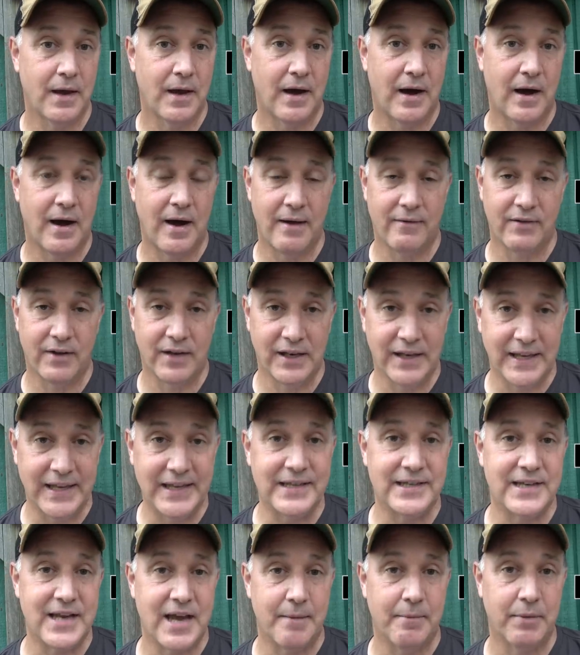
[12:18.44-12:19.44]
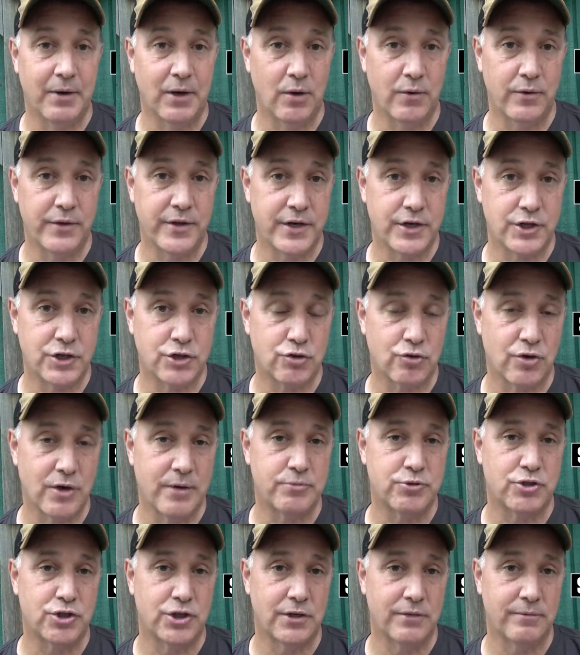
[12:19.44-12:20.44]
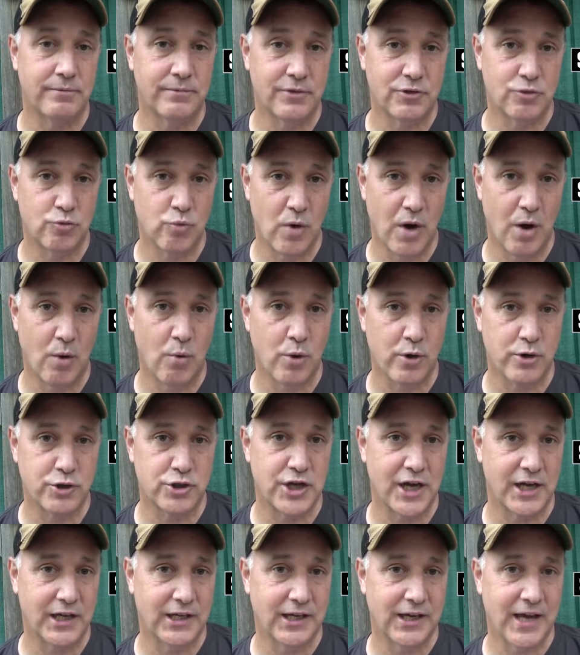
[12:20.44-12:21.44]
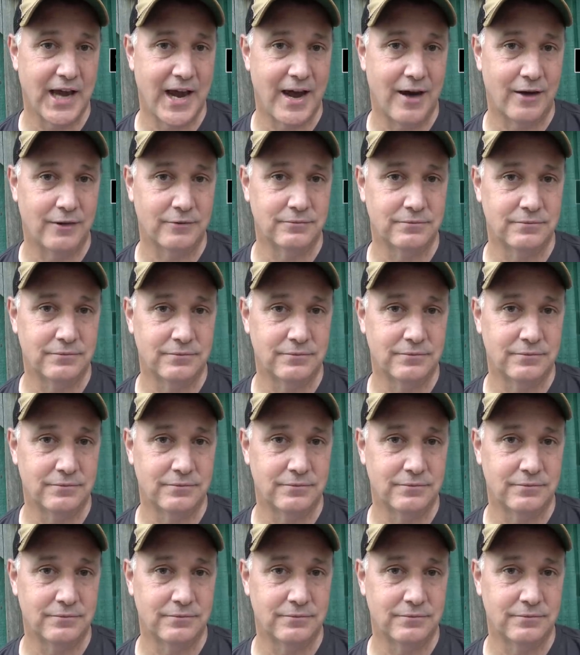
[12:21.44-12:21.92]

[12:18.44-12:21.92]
I'll have a link down below in the description. It's well worth checking out.